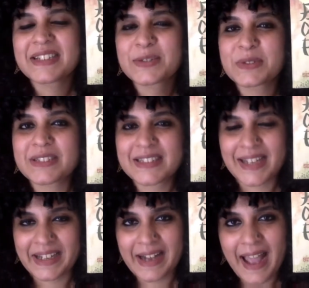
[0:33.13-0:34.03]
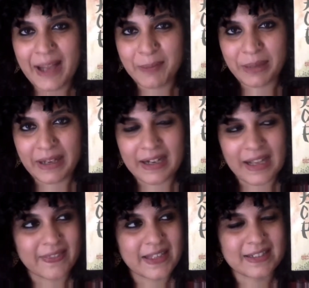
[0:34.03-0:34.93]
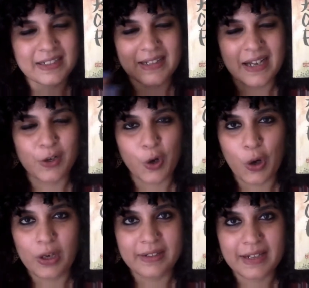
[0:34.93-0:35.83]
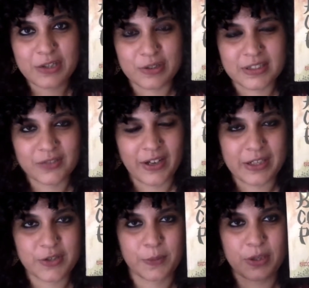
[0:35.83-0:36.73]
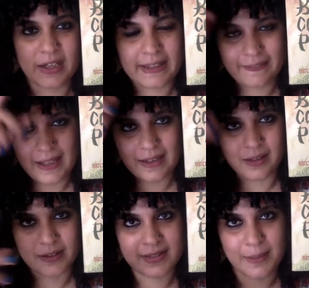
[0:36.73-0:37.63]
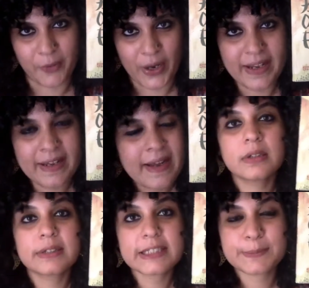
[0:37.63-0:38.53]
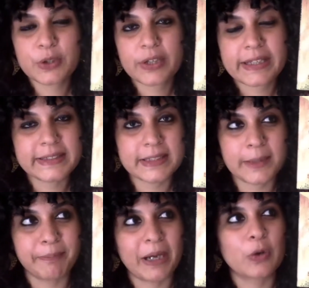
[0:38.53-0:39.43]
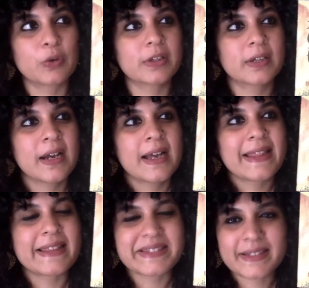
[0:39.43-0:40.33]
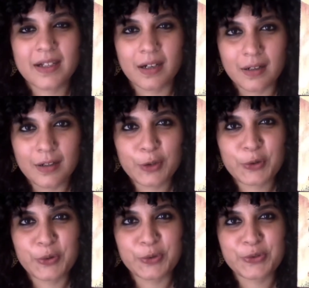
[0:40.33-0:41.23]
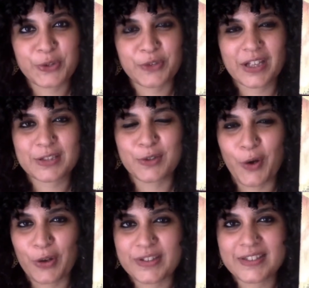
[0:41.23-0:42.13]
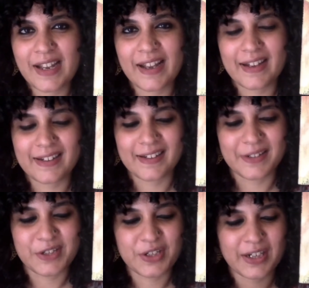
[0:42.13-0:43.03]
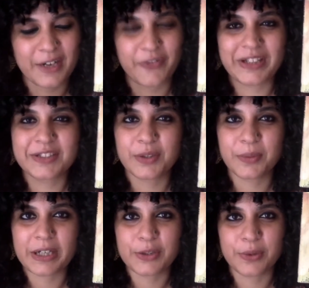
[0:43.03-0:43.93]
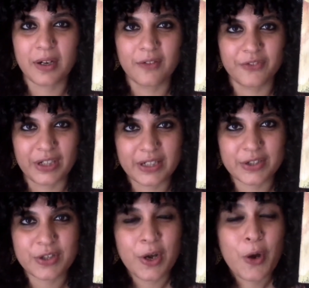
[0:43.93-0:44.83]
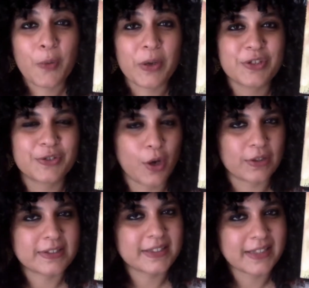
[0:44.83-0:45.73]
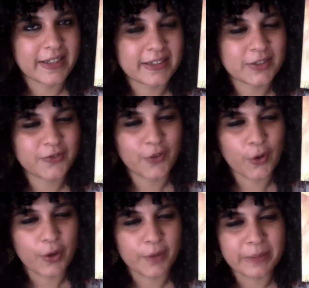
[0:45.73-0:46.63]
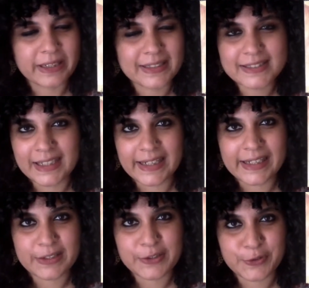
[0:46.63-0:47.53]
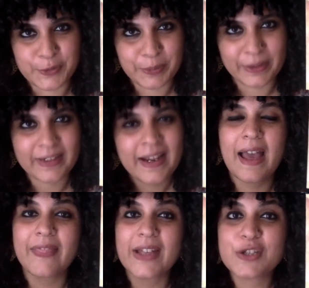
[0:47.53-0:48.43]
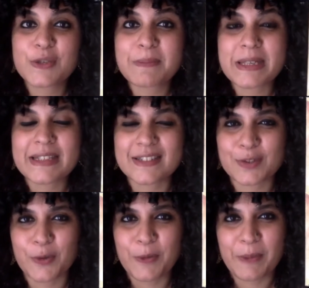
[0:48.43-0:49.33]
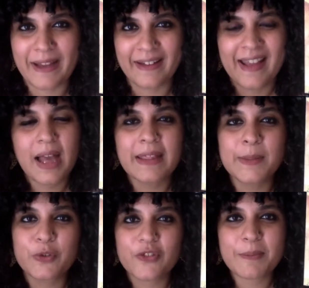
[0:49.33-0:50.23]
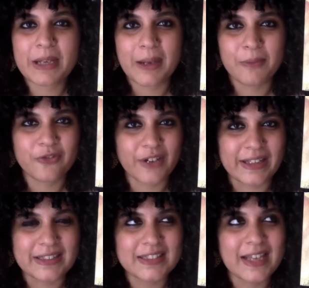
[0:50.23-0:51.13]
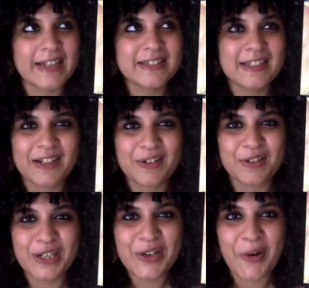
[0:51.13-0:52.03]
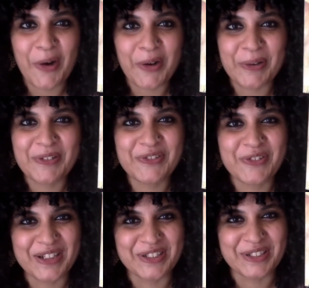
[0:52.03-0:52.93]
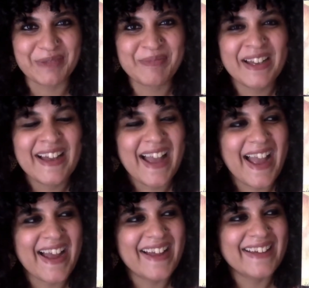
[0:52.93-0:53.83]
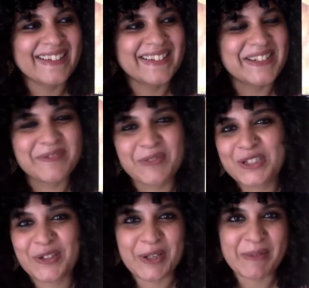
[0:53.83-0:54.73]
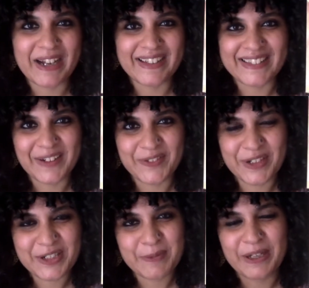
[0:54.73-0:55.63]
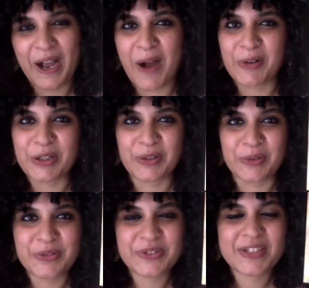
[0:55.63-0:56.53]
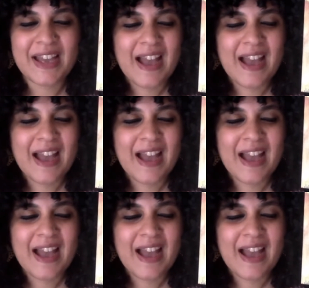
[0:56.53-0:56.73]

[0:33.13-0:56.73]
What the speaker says: This was in the second-hand pile, and there's an entire haul attached to this find, so I'm going to link that here somewhere. This book is about this girl who sort of gets lost, and she kind of finds her way to a village where she's ostracized for being silly and stupid. And then she meets this old man, and both of them become friends, and it's like a really awkward friendship, and the story behind that friendship and how it goes.